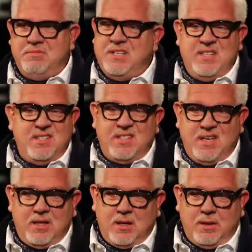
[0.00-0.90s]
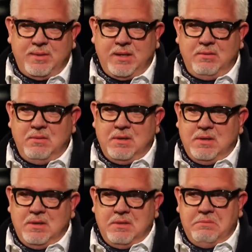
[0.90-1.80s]
didn't see it coming,
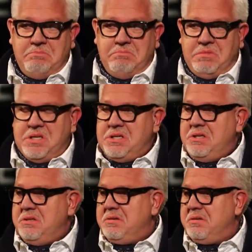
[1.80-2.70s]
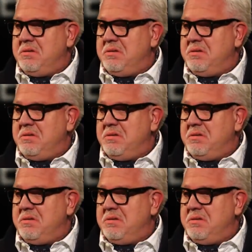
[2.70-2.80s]
didn't